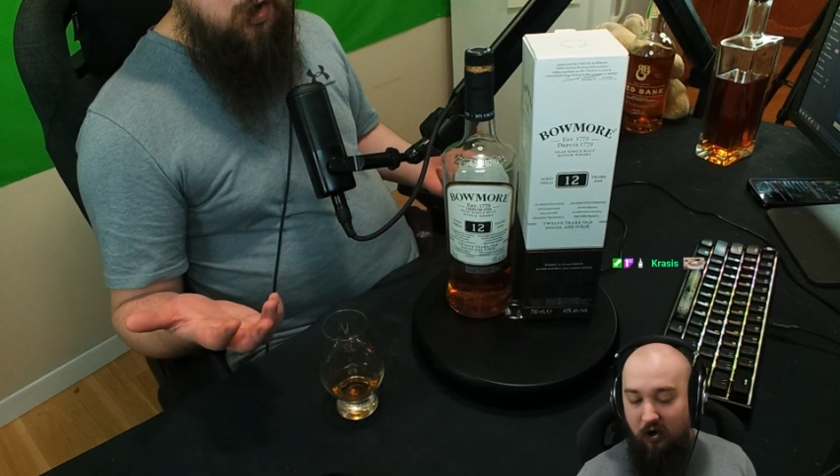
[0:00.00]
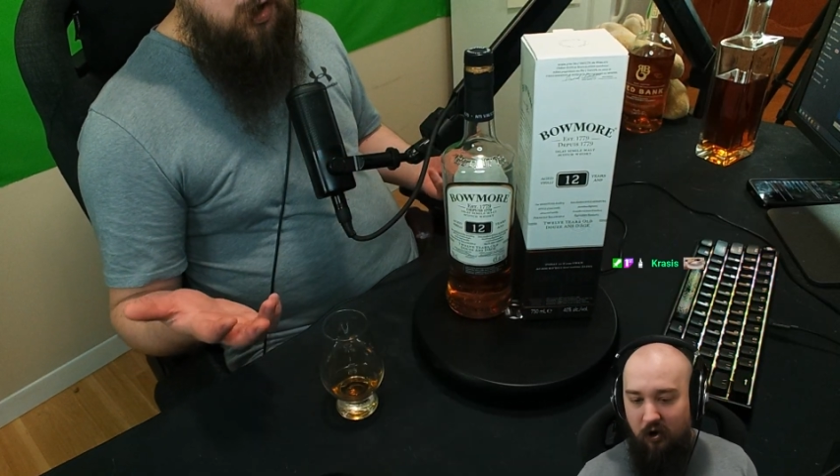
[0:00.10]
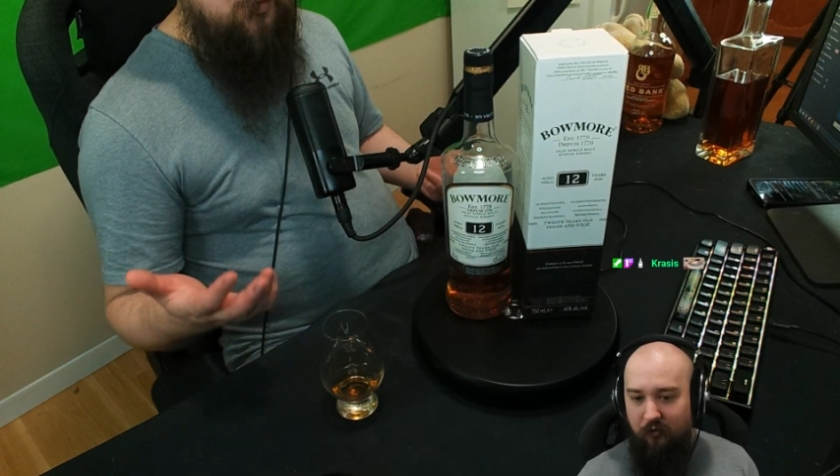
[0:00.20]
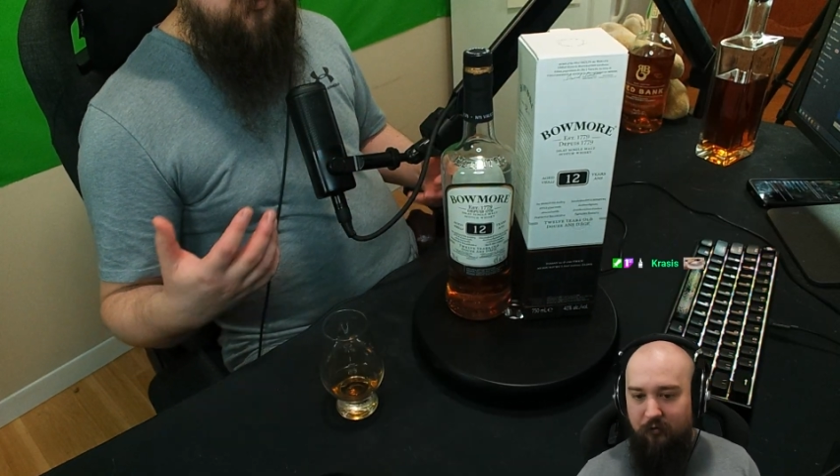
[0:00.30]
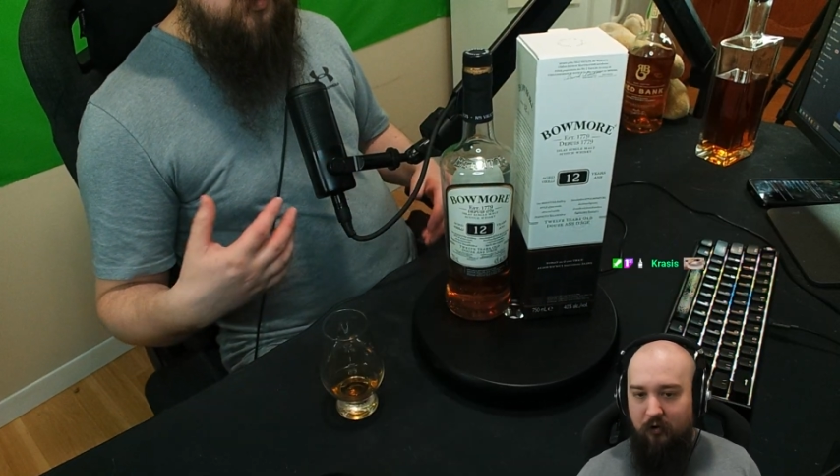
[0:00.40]

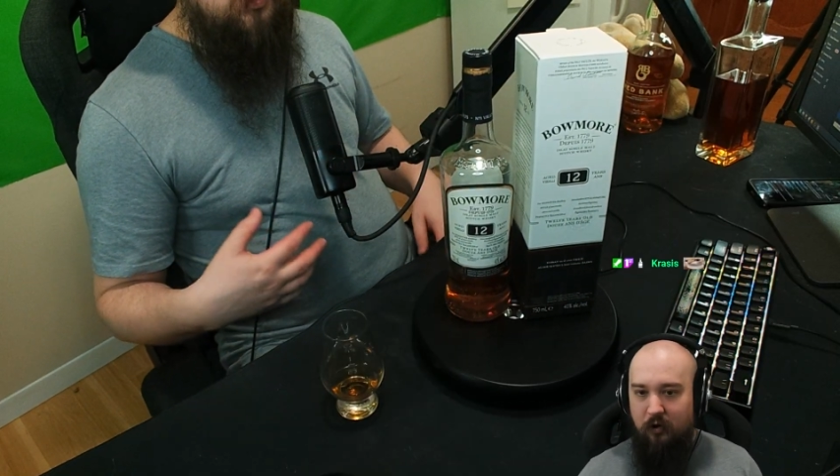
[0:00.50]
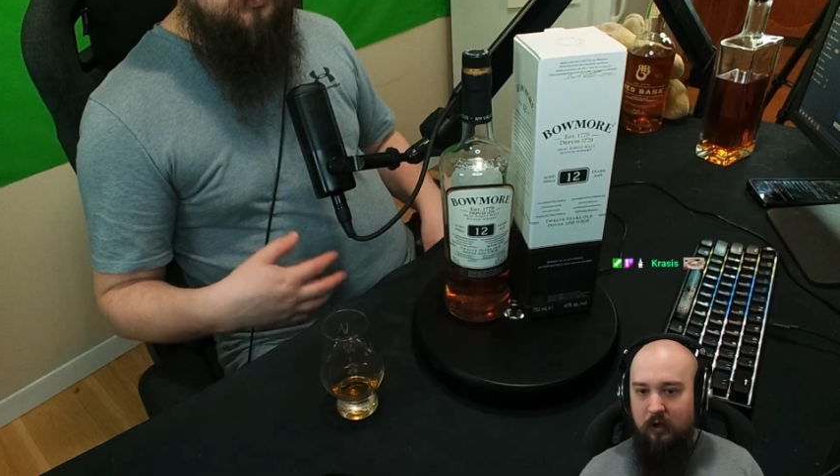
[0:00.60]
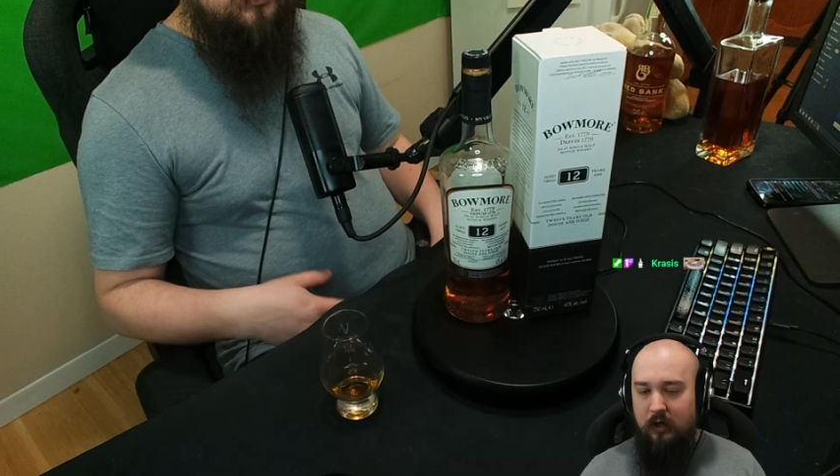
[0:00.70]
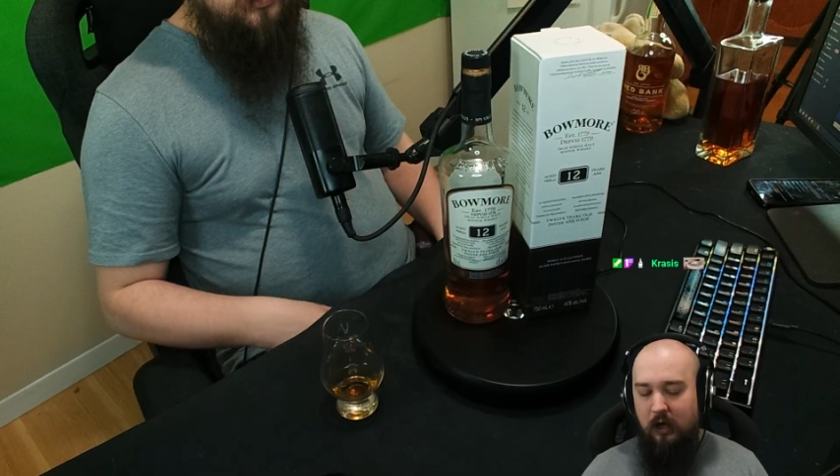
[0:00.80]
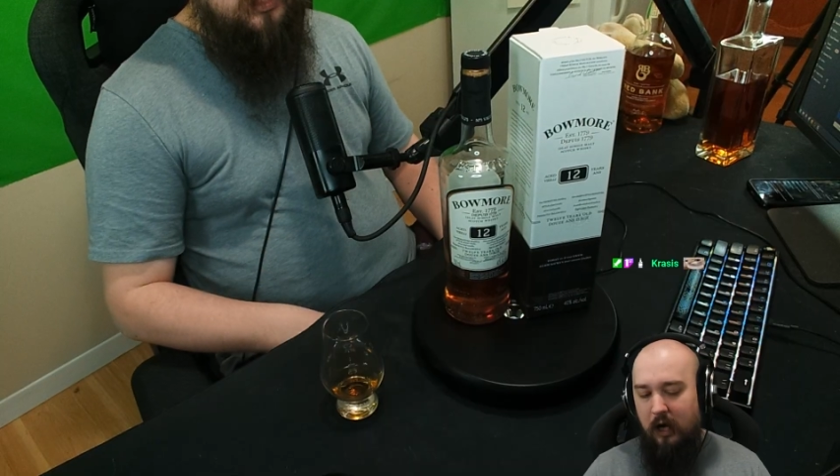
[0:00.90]
other
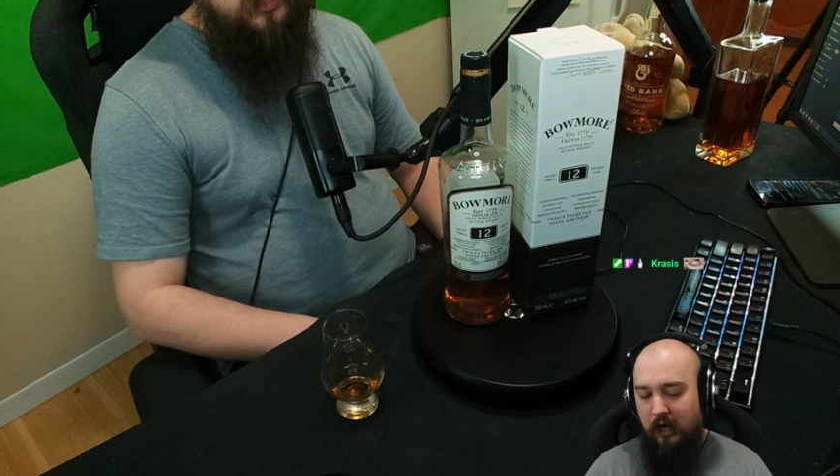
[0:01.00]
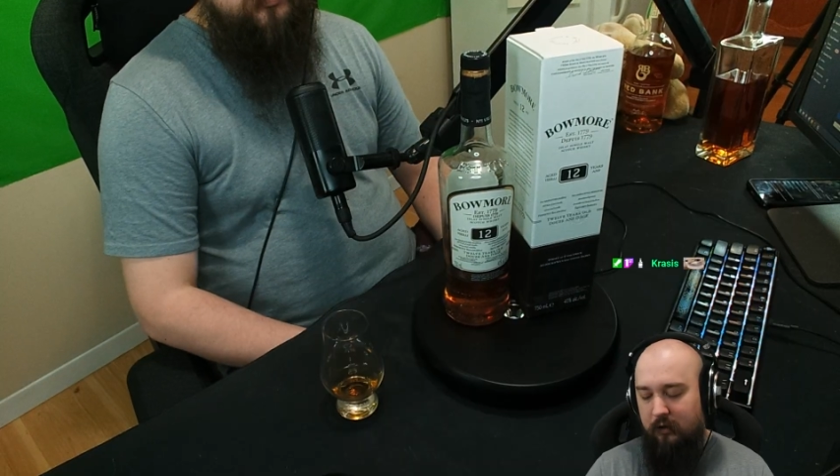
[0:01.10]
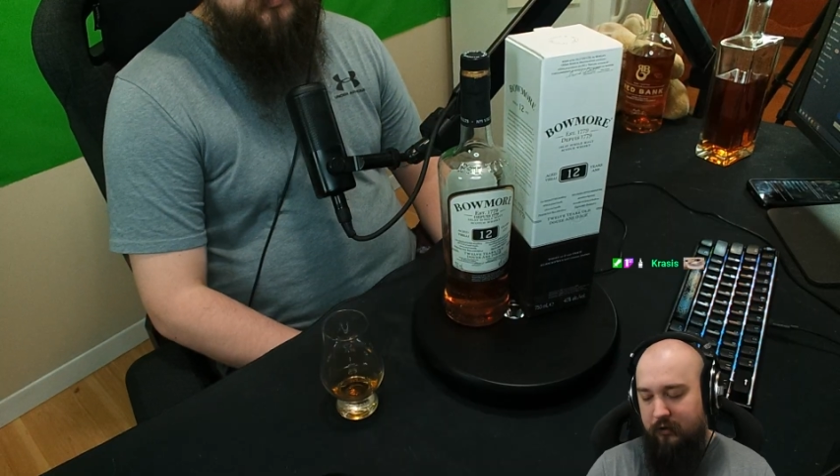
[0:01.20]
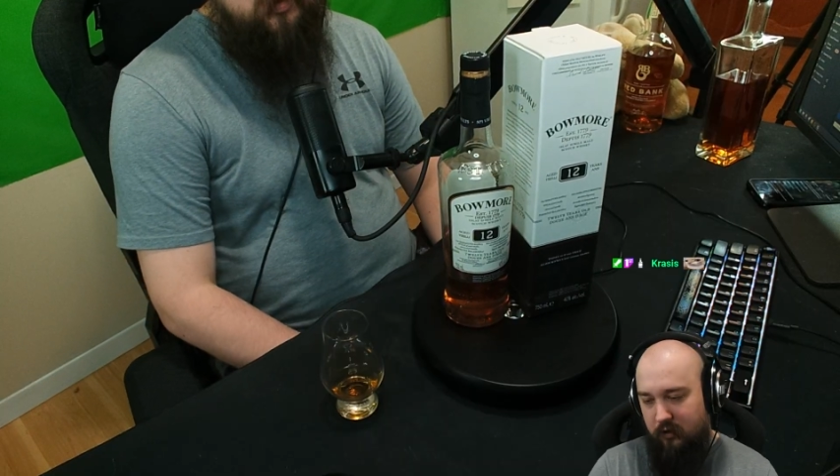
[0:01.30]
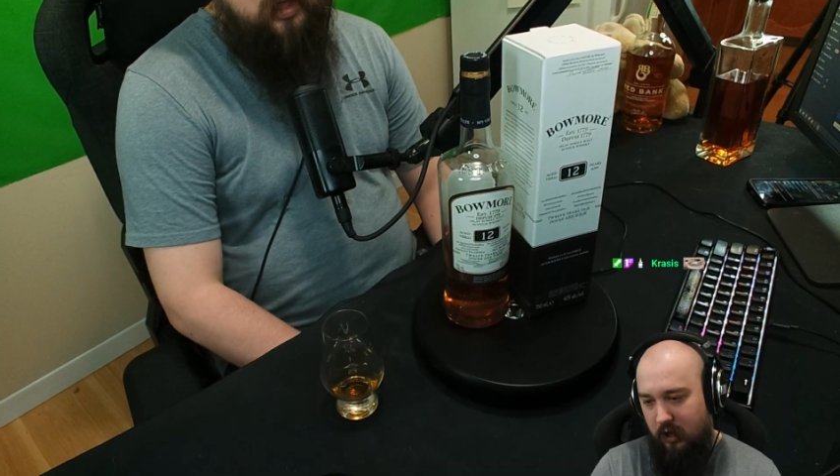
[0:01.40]

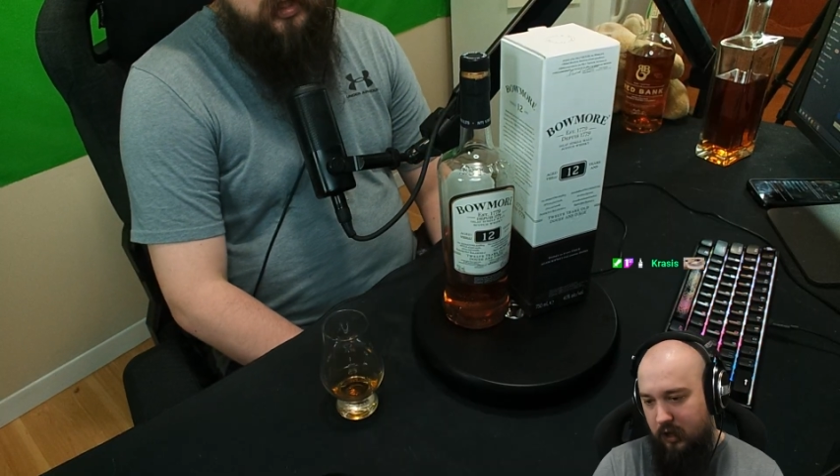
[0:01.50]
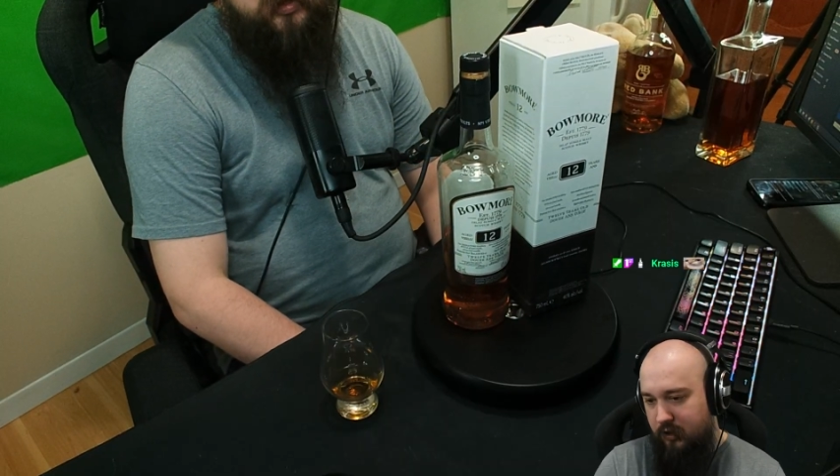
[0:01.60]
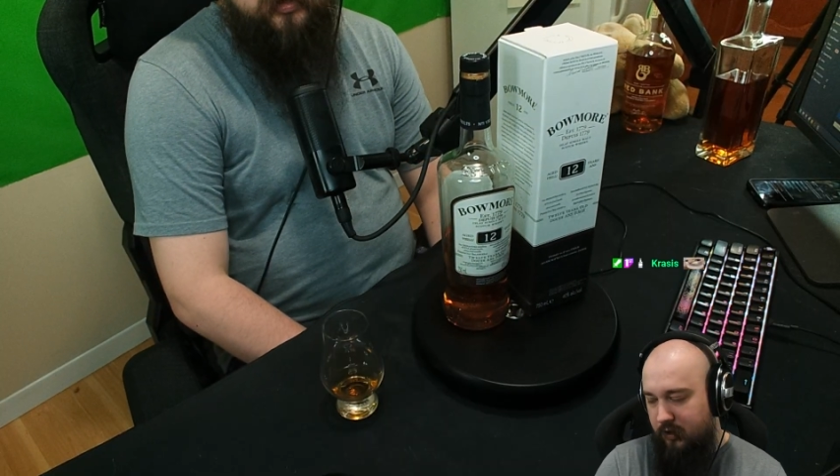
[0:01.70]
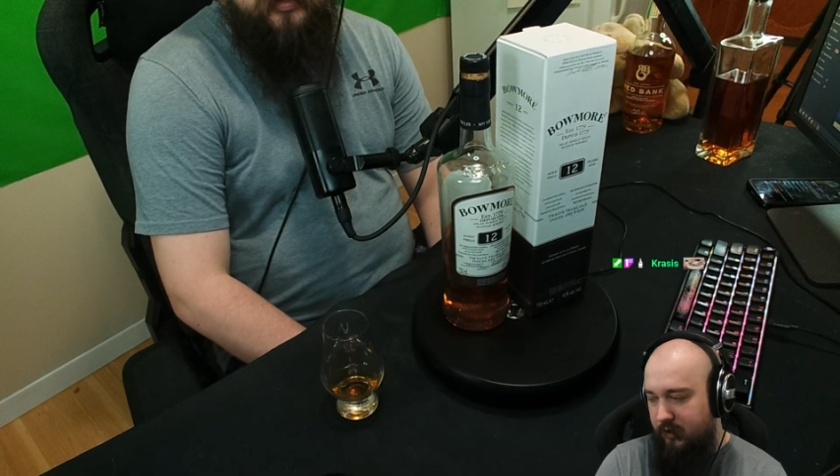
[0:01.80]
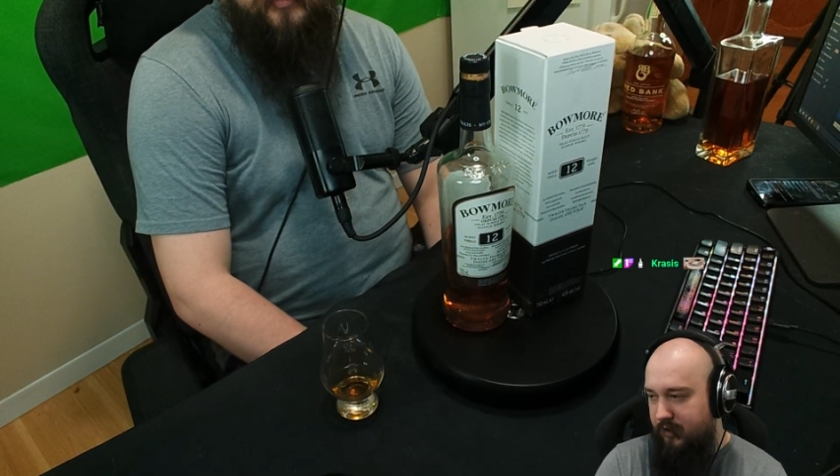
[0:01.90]
Isla
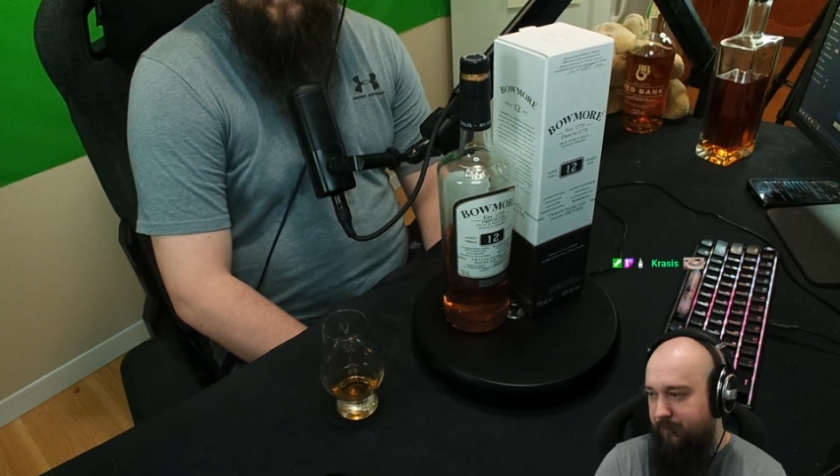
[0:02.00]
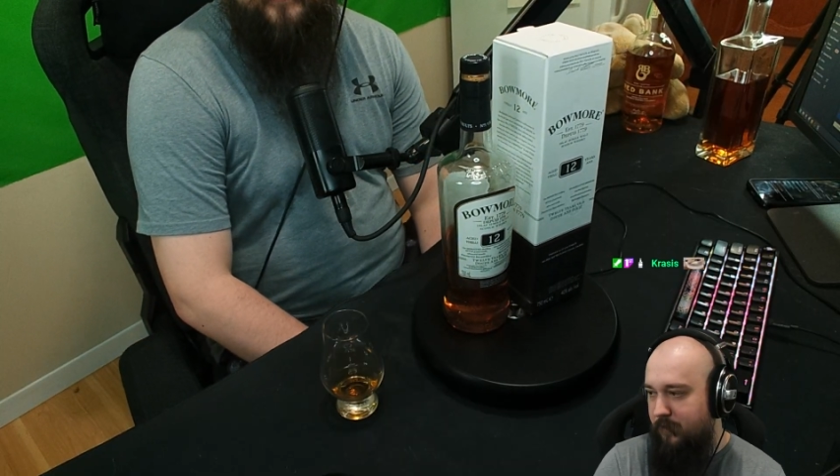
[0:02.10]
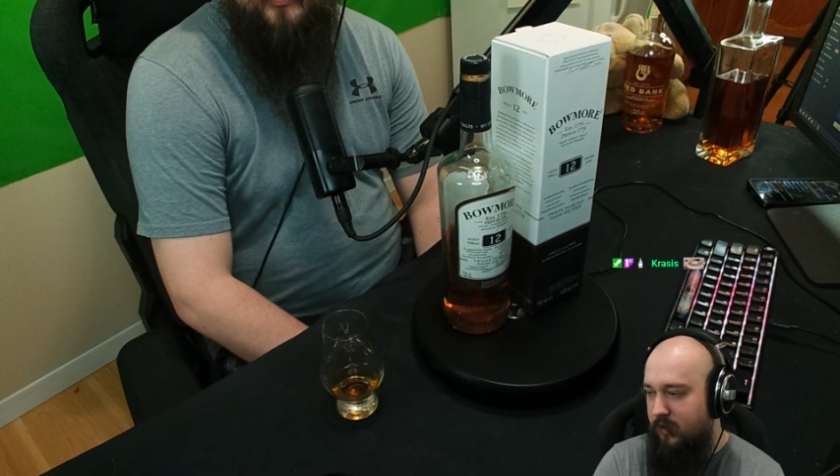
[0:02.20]
Scotches.